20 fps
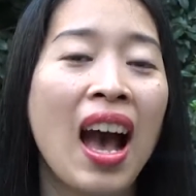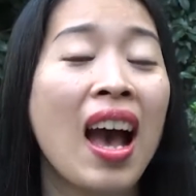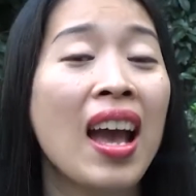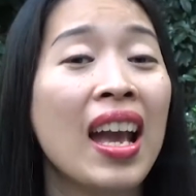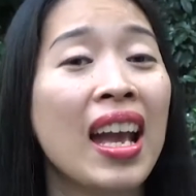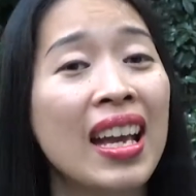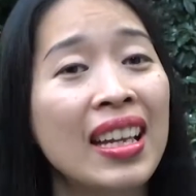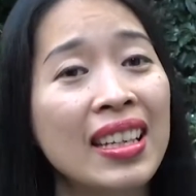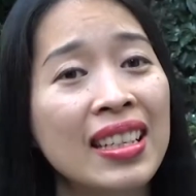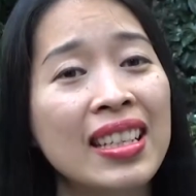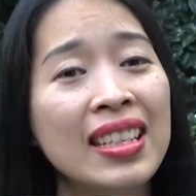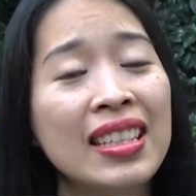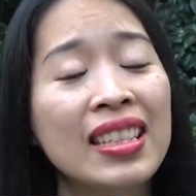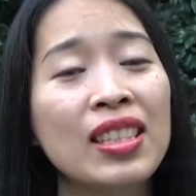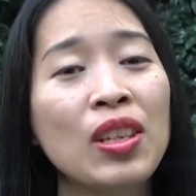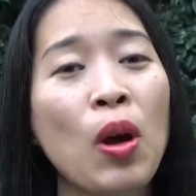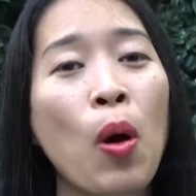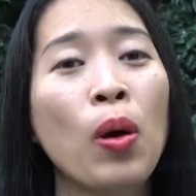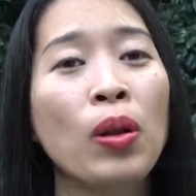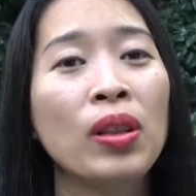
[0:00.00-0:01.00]
In this
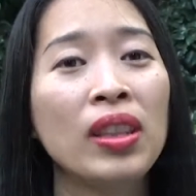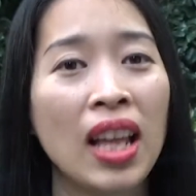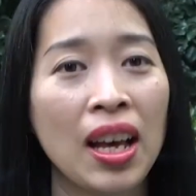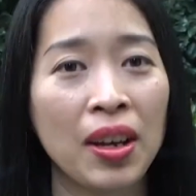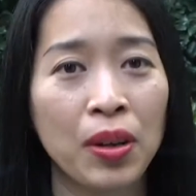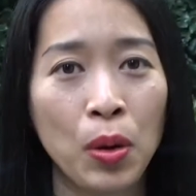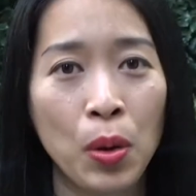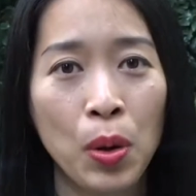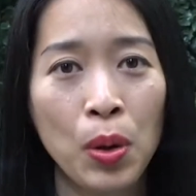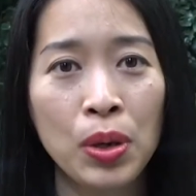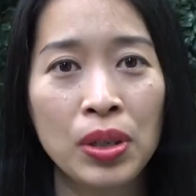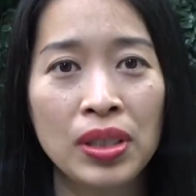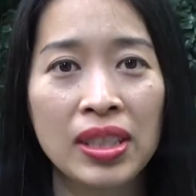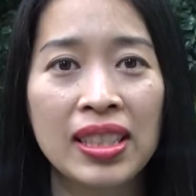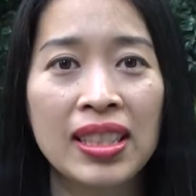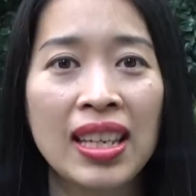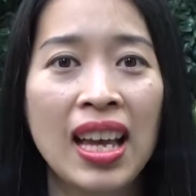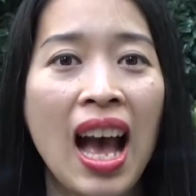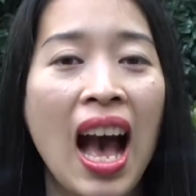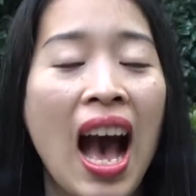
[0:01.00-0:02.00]
online
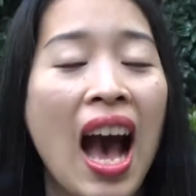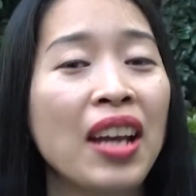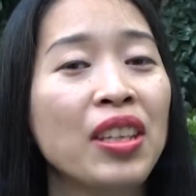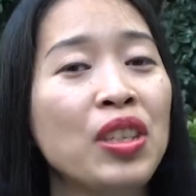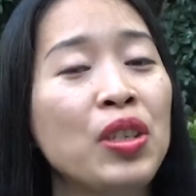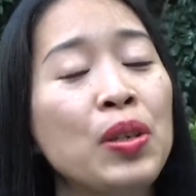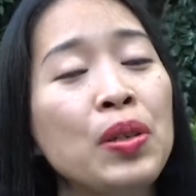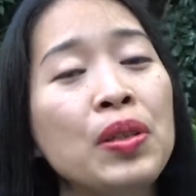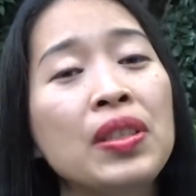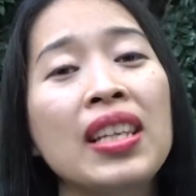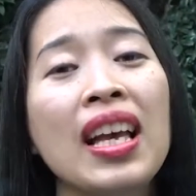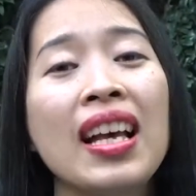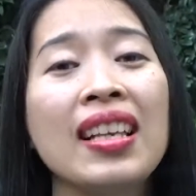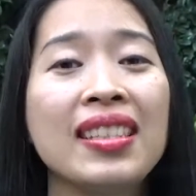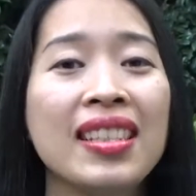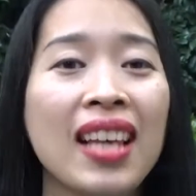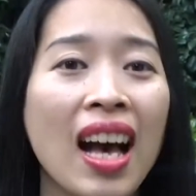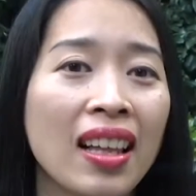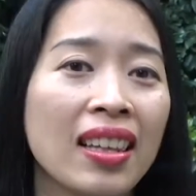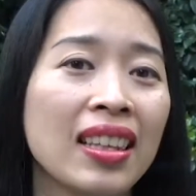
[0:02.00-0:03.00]
course, I use
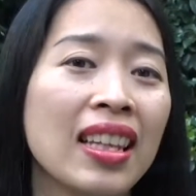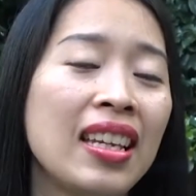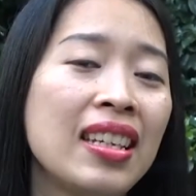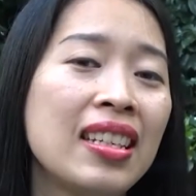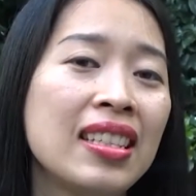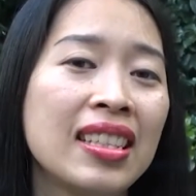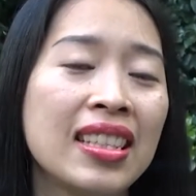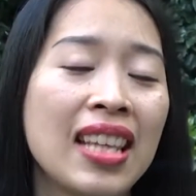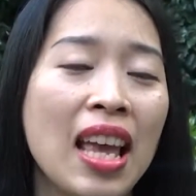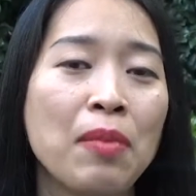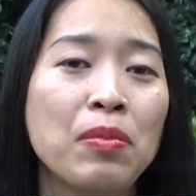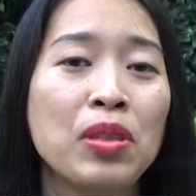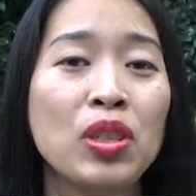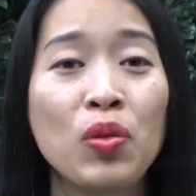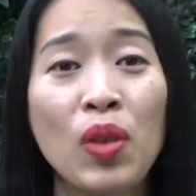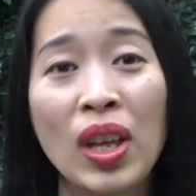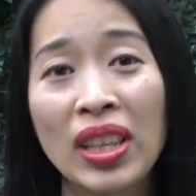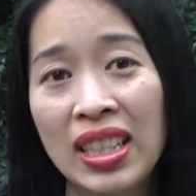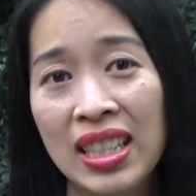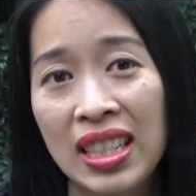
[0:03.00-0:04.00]
exactly the same
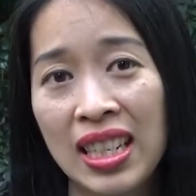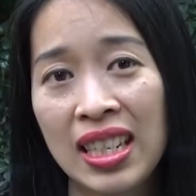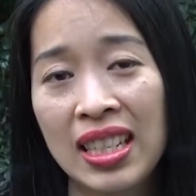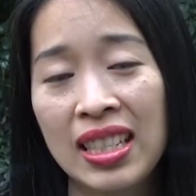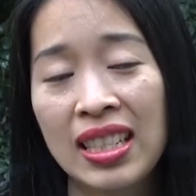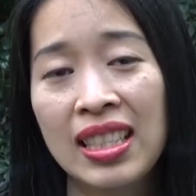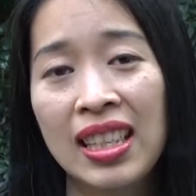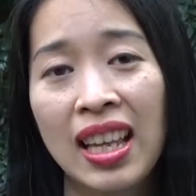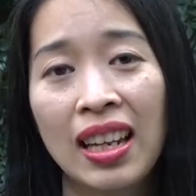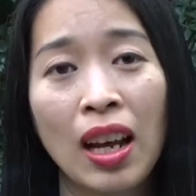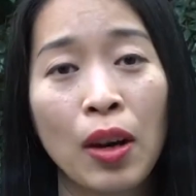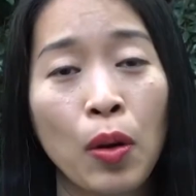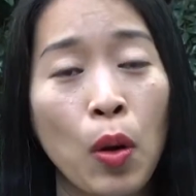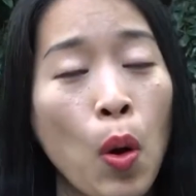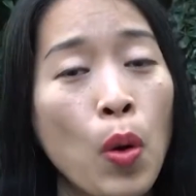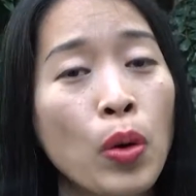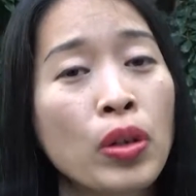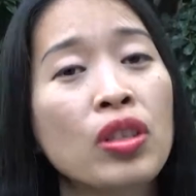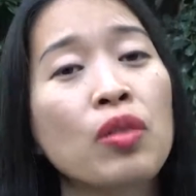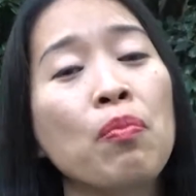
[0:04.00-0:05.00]
strategies that I
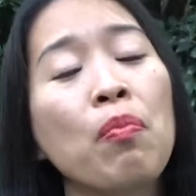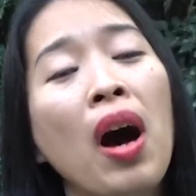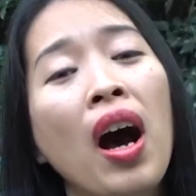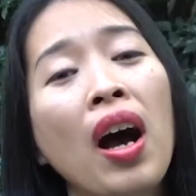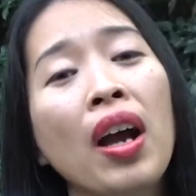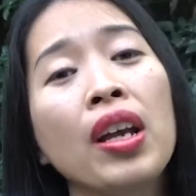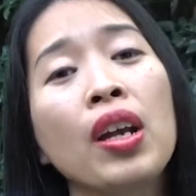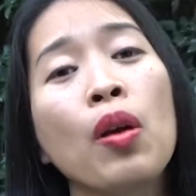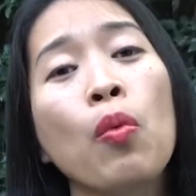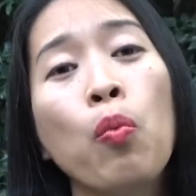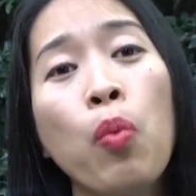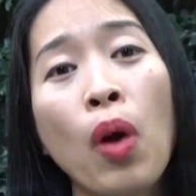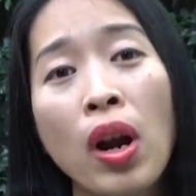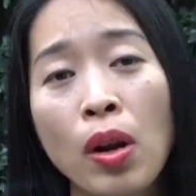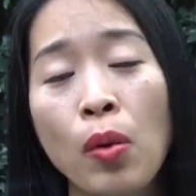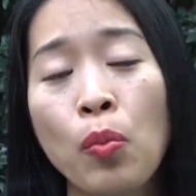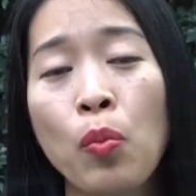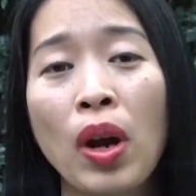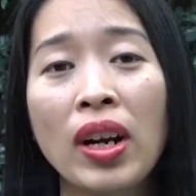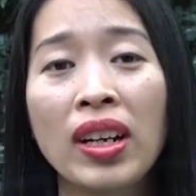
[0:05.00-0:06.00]
coach my
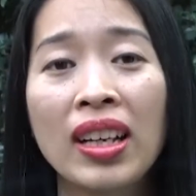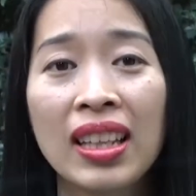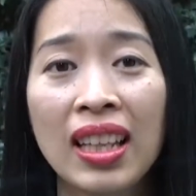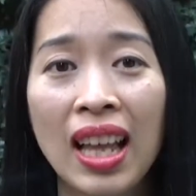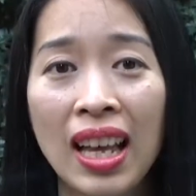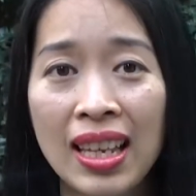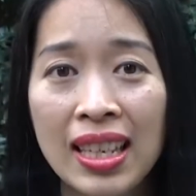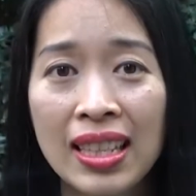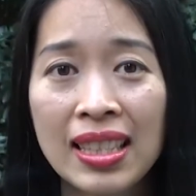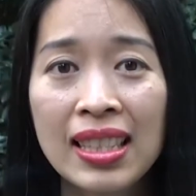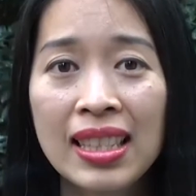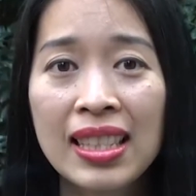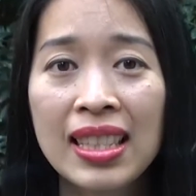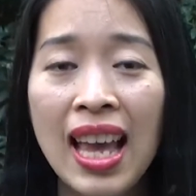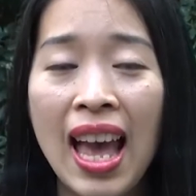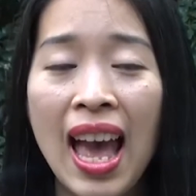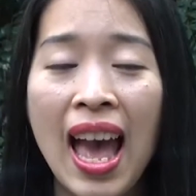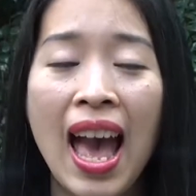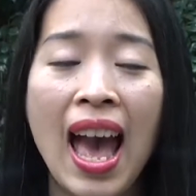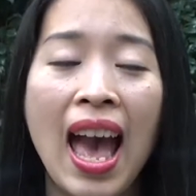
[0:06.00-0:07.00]
one-on-one clients
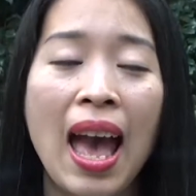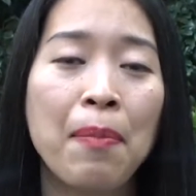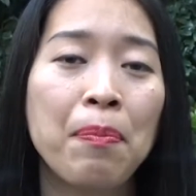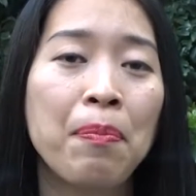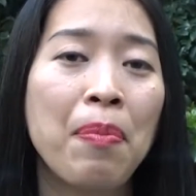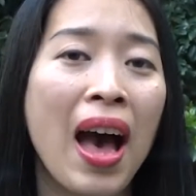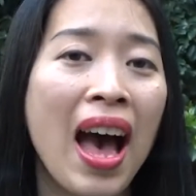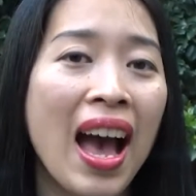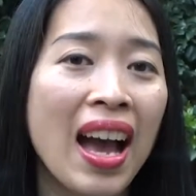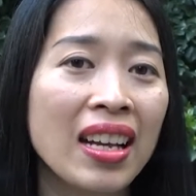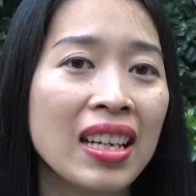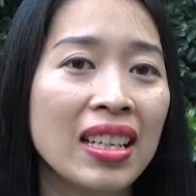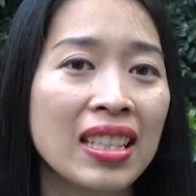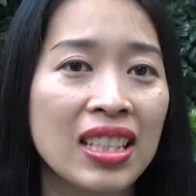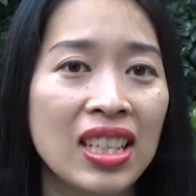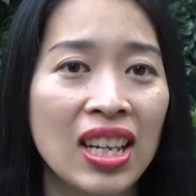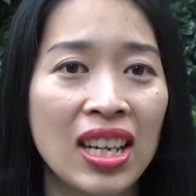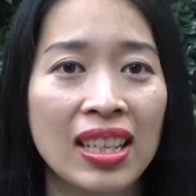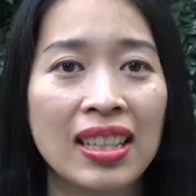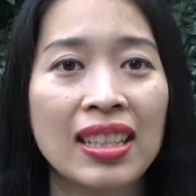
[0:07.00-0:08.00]
and package
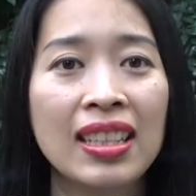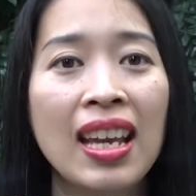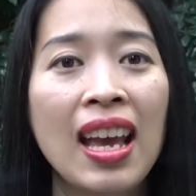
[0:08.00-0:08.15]
it